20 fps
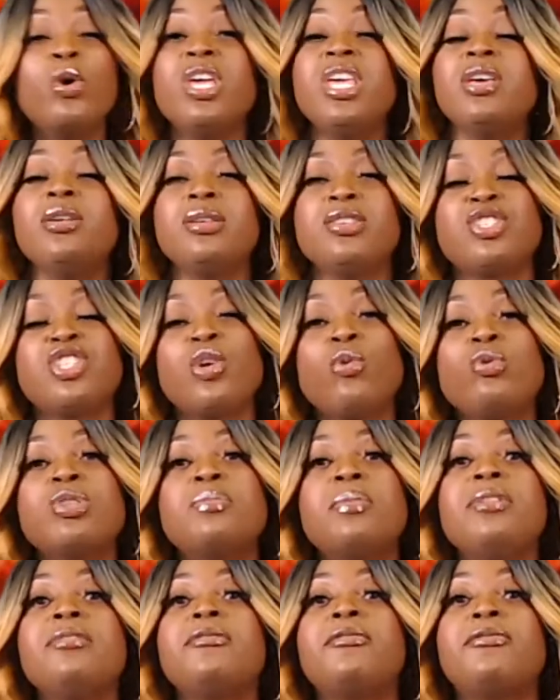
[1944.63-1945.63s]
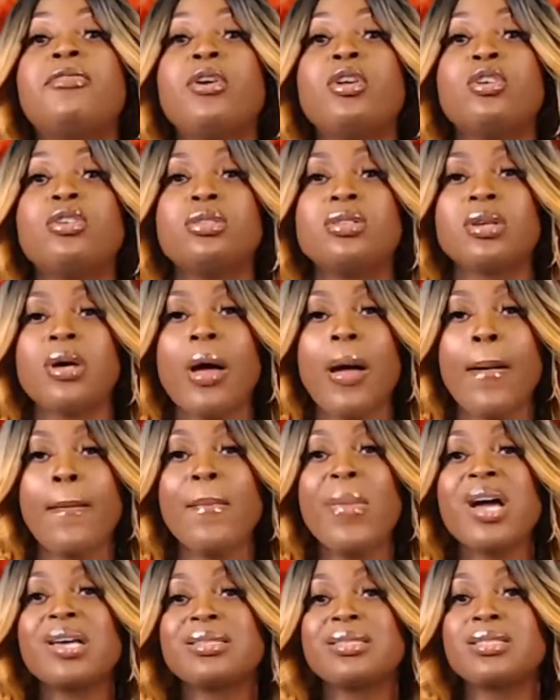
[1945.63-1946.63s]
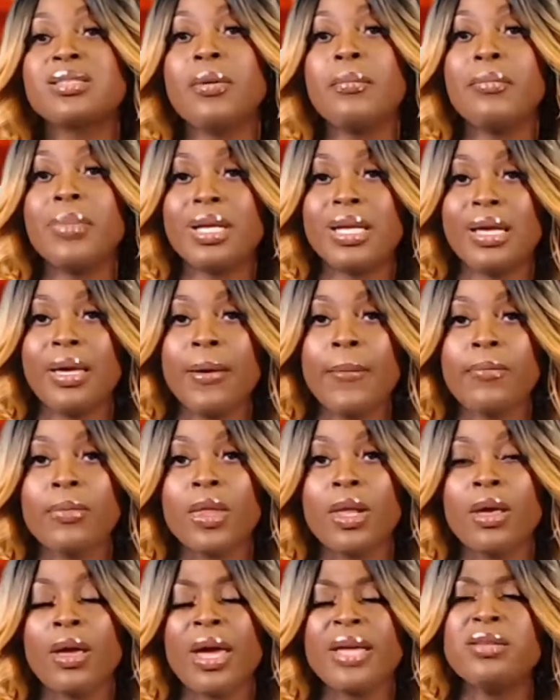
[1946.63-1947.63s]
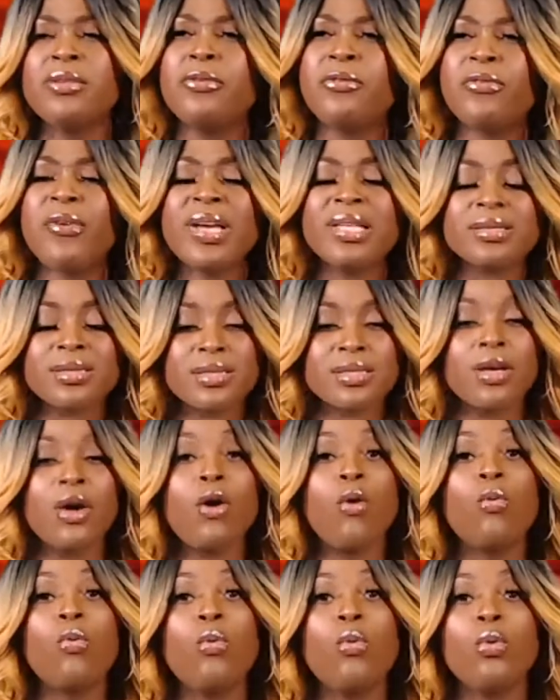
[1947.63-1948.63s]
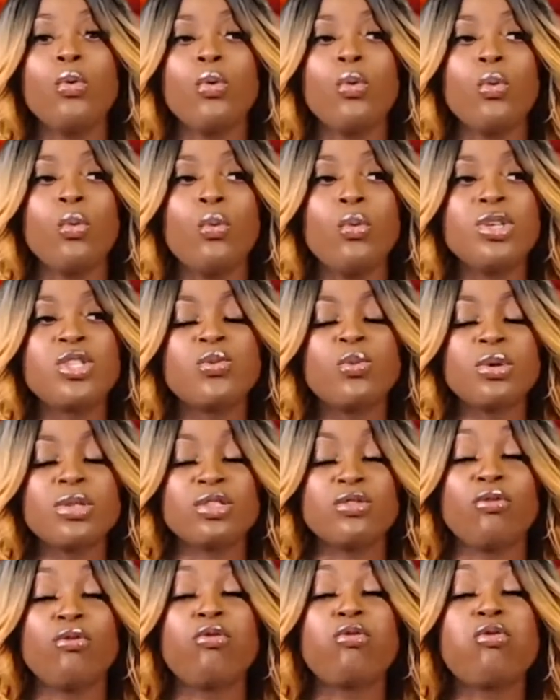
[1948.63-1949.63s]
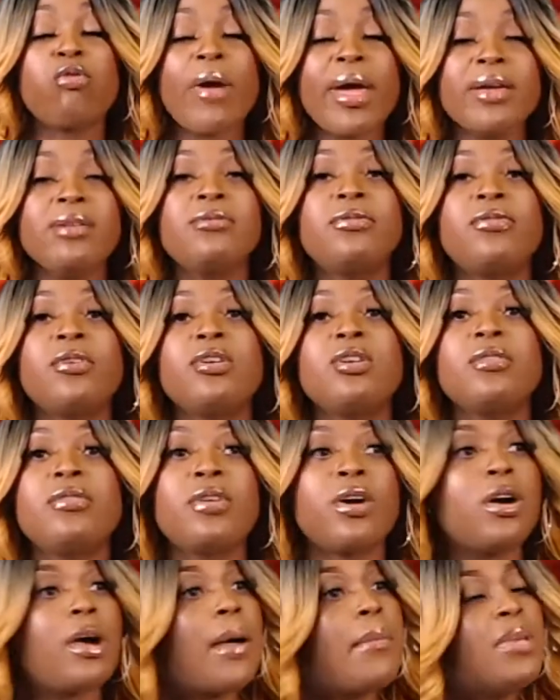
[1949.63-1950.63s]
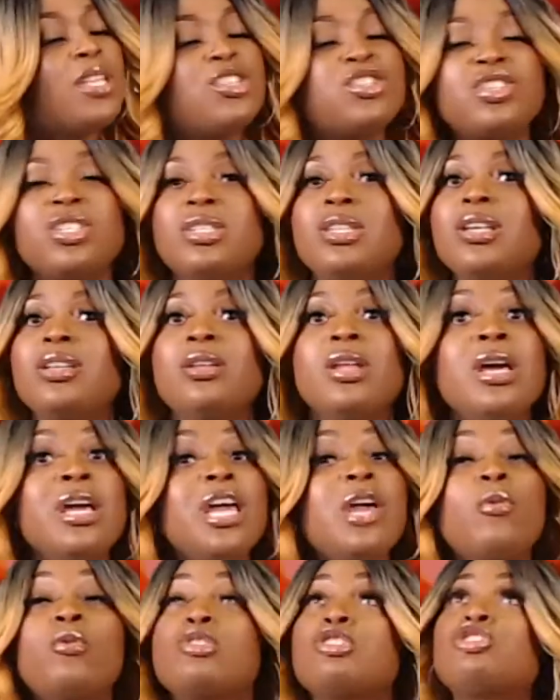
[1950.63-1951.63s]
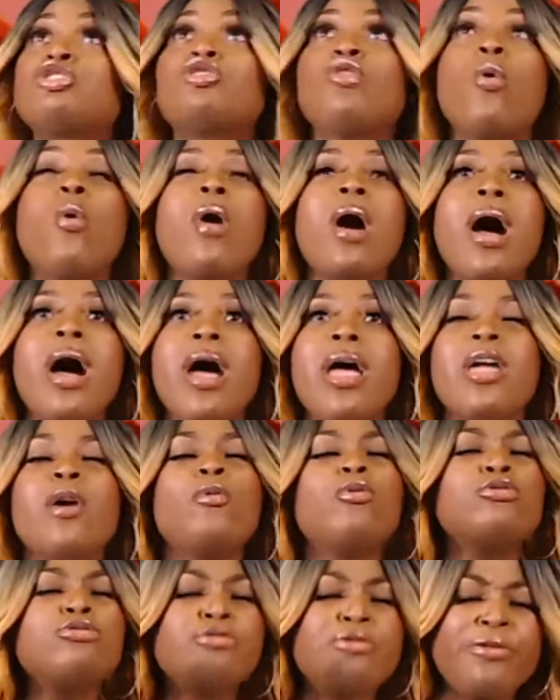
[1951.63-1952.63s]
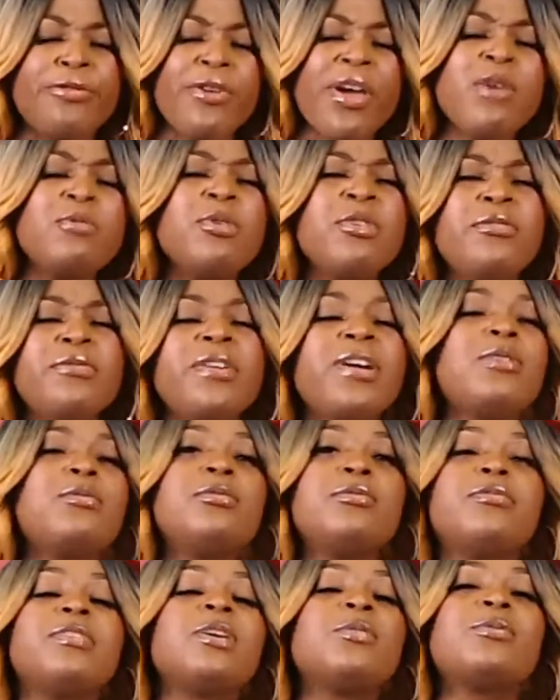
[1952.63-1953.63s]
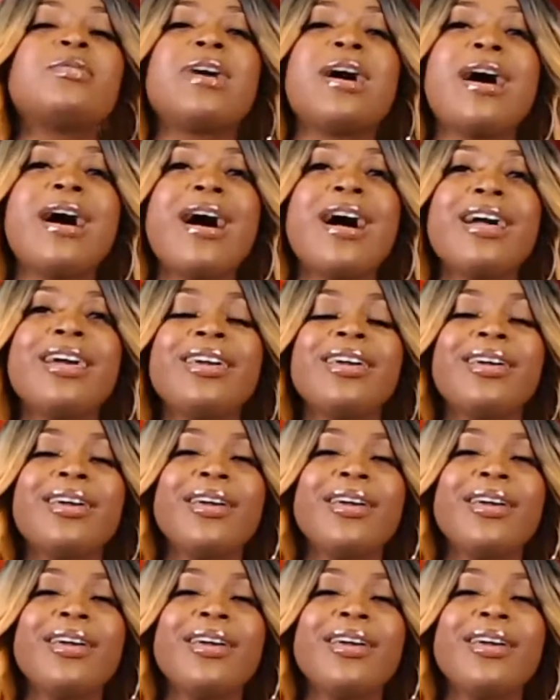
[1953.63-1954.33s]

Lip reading: she was being followed by somebody, and the fence, which was right in front of her, it was so high, it was very, very, very high.